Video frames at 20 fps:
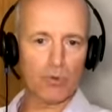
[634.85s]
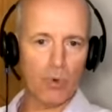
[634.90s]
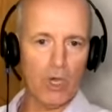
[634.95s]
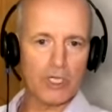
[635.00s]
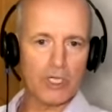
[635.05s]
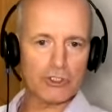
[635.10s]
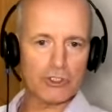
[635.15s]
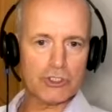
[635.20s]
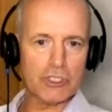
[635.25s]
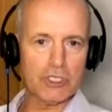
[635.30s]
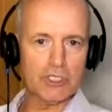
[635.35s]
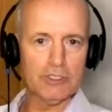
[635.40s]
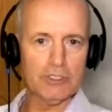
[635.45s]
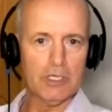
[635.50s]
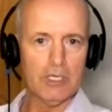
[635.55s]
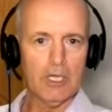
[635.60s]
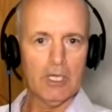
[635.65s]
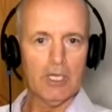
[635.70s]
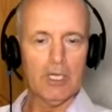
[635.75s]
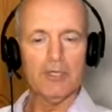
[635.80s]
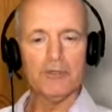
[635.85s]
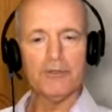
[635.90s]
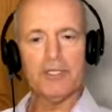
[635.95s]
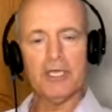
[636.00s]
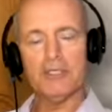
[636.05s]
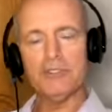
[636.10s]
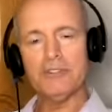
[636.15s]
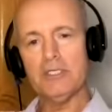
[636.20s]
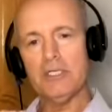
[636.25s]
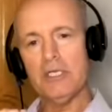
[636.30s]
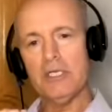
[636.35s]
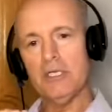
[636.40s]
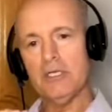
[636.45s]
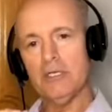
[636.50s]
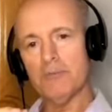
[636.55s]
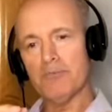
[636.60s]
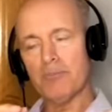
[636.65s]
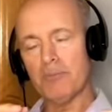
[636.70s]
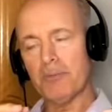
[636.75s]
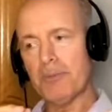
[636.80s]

question that the